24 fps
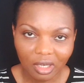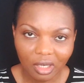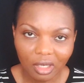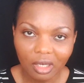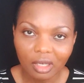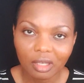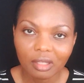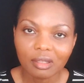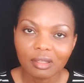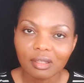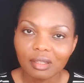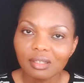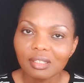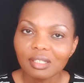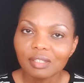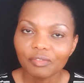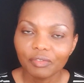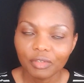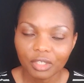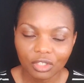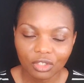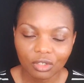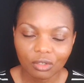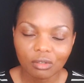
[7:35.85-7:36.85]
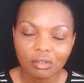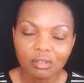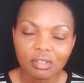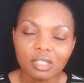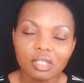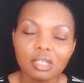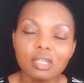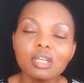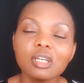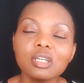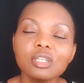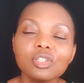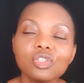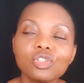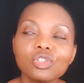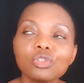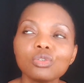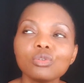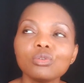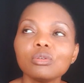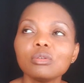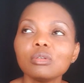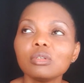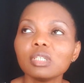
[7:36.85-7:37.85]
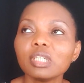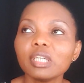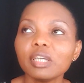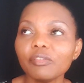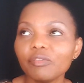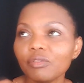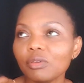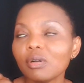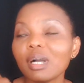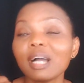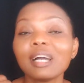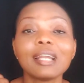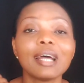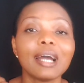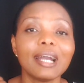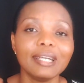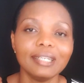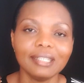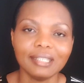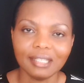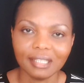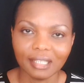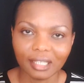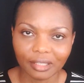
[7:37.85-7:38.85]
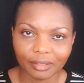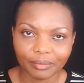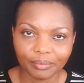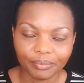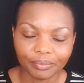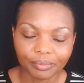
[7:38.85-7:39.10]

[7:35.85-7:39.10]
in this video is to give you an idea